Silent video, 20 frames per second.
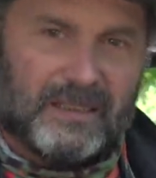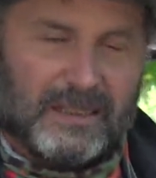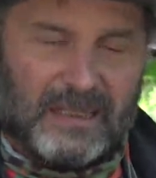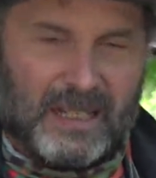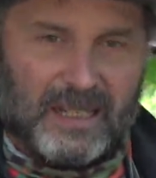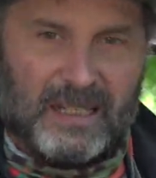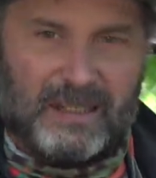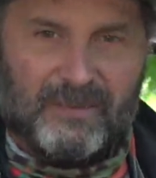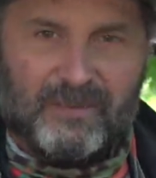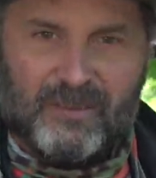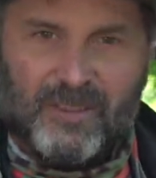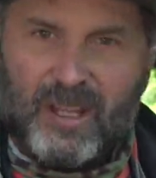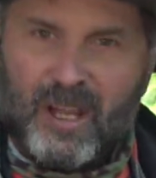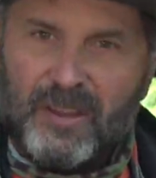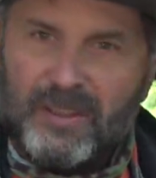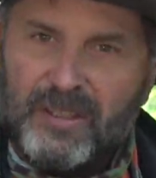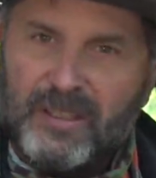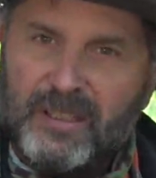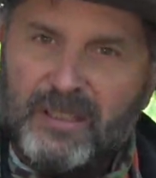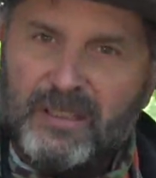Kind of
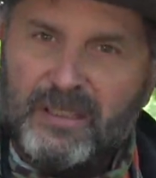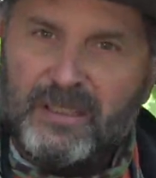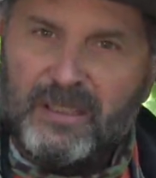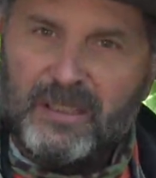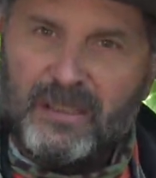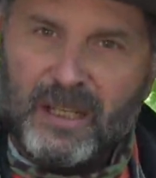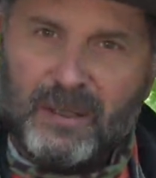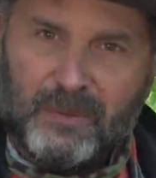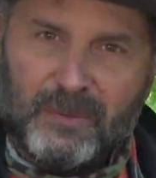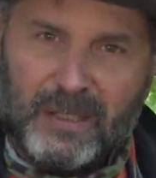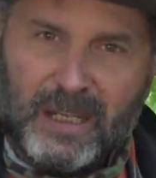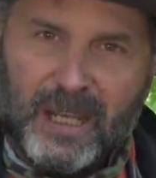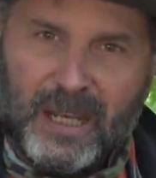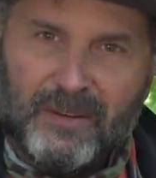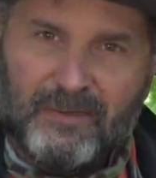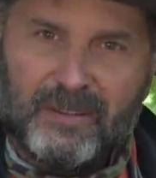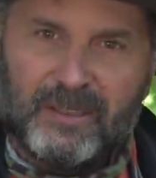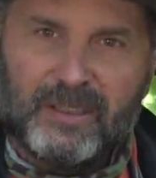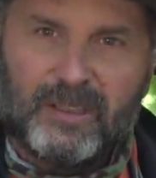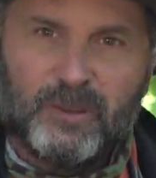nothing that we
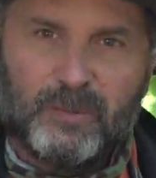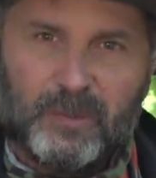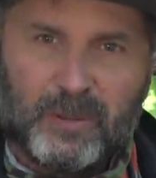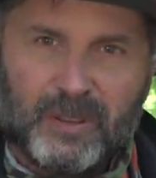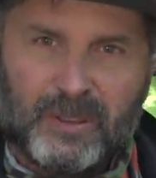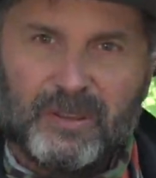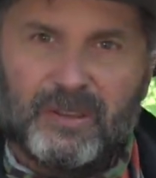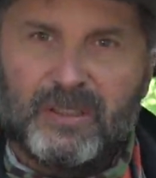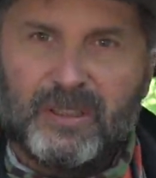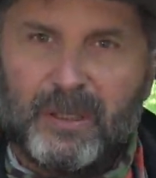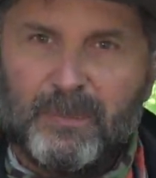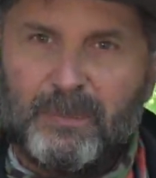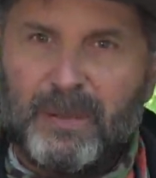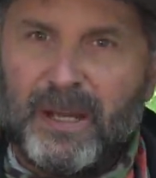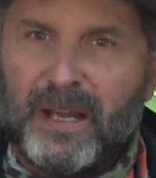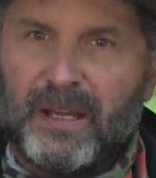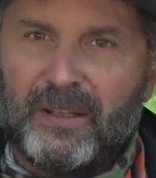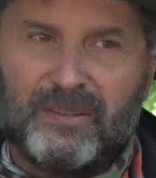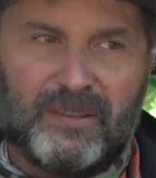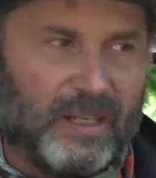haven't experienced in the
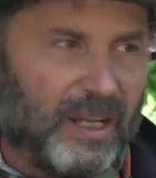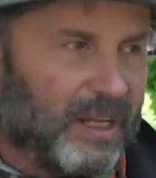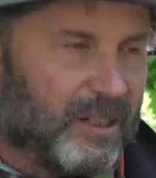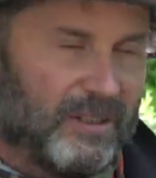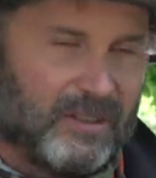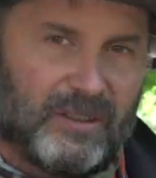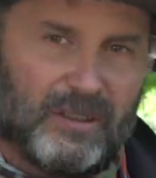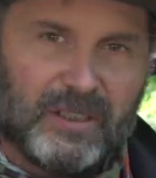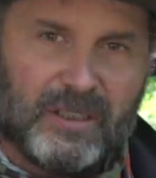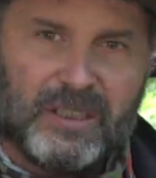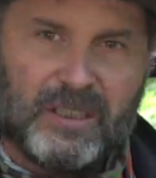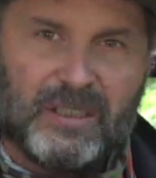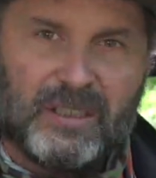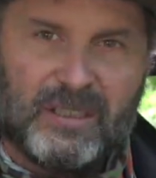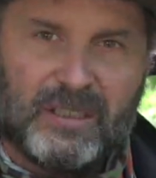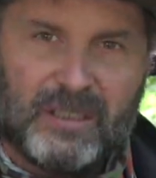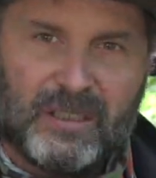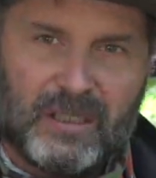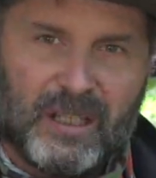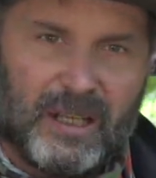past.
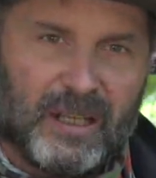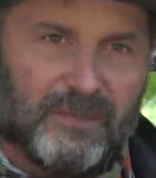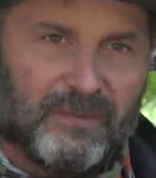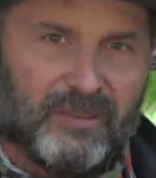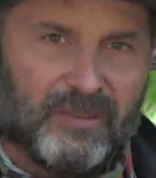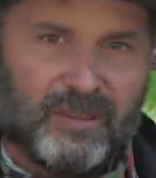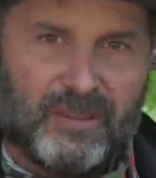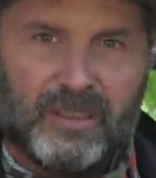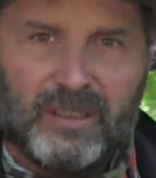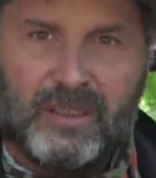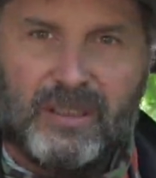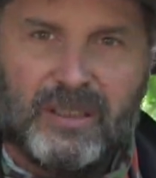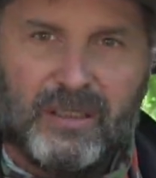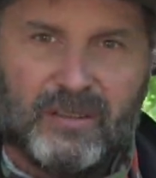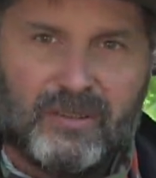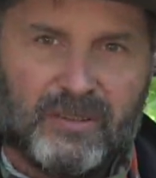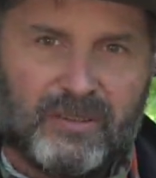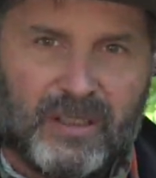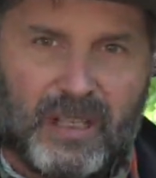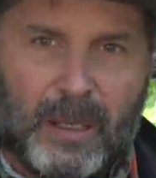Actually, I've seen
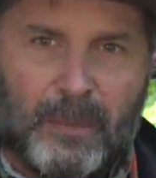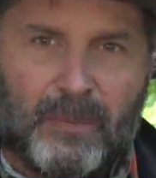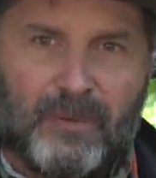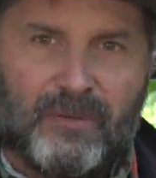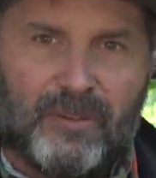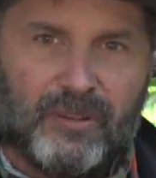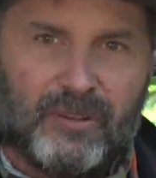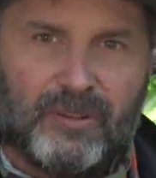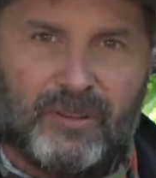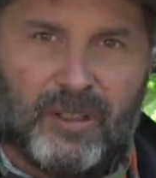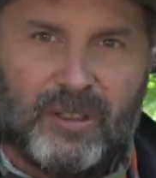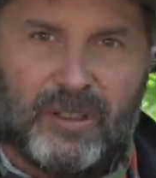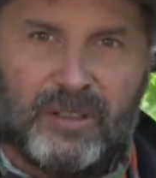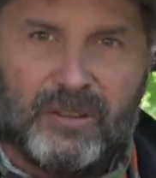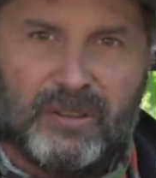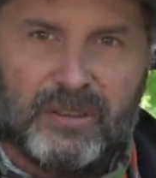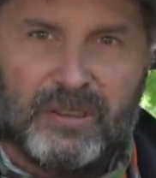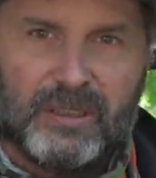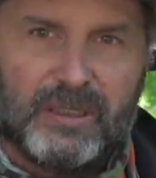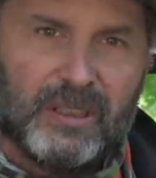this type of a start
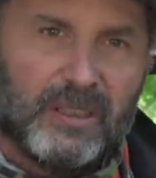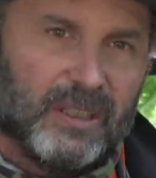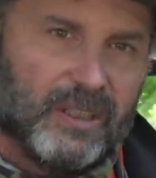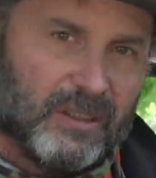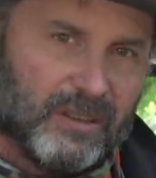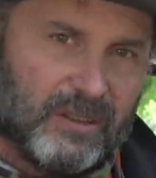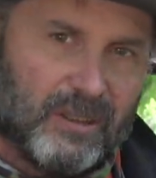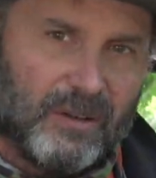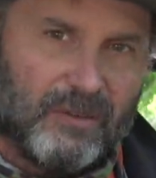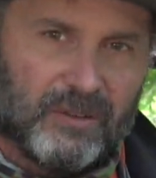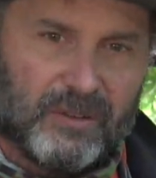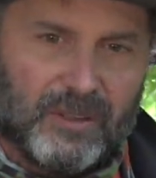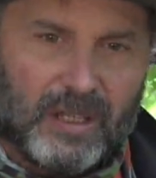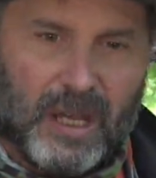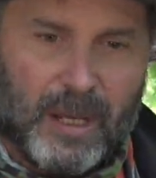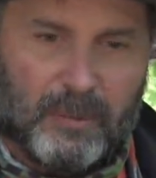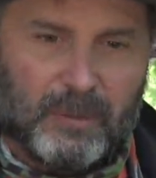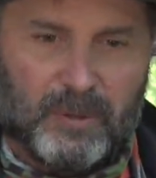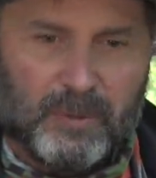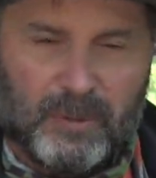several
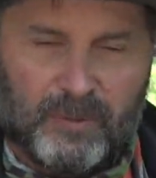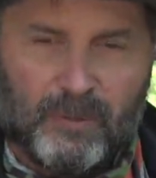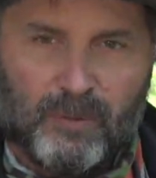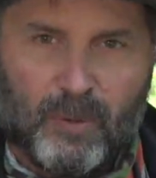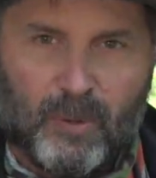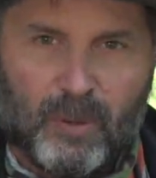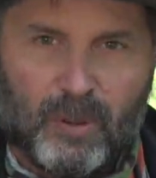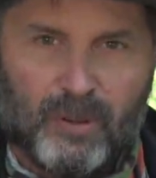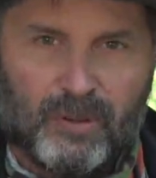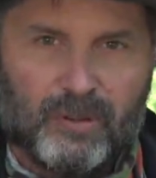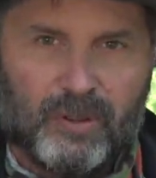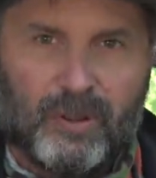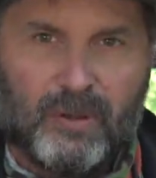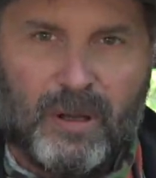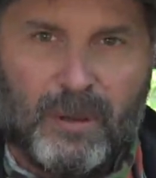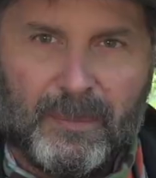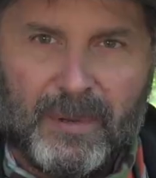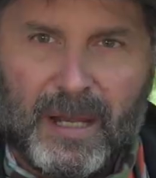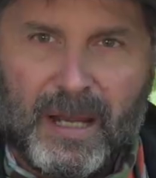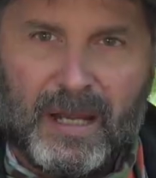times before, so
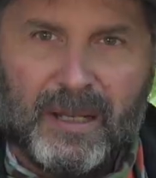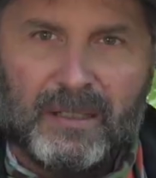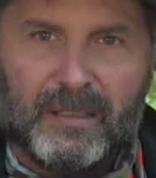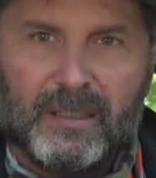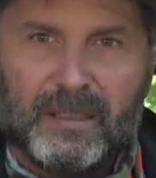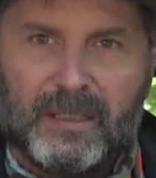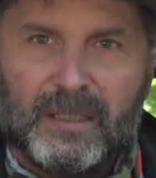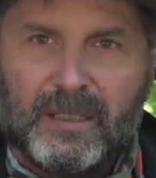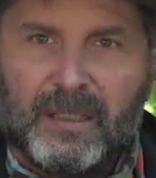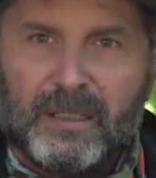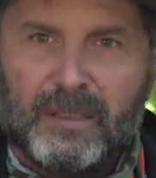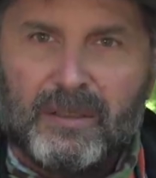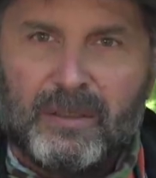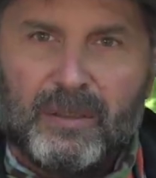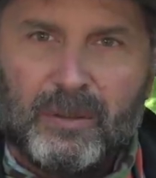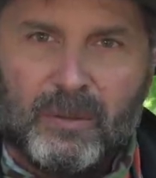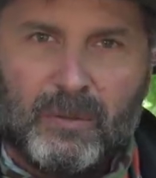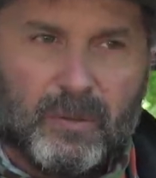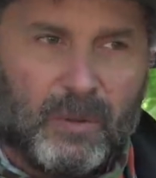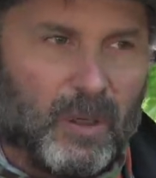I'm not
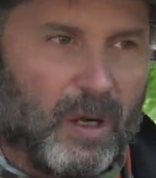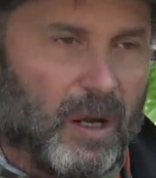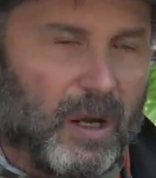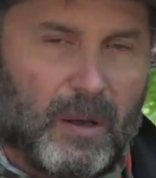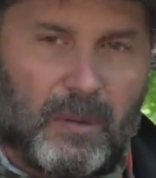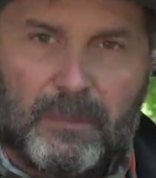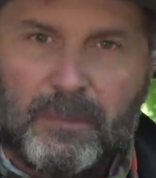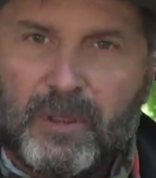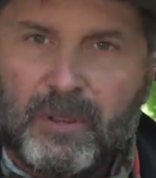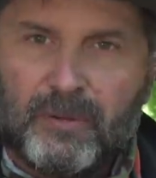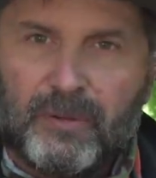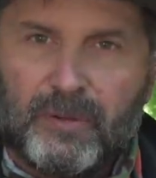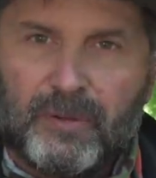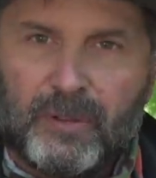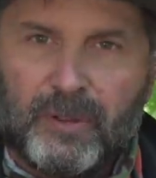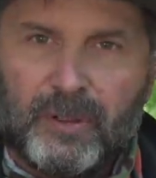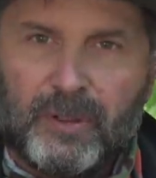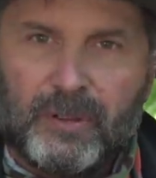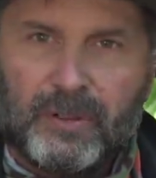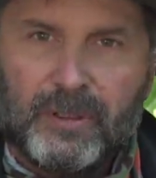too
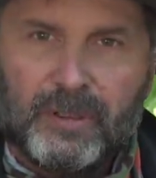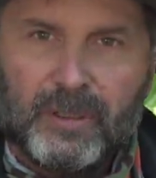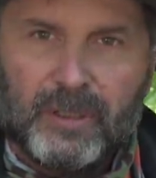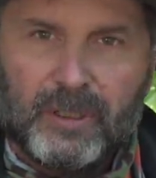concerned.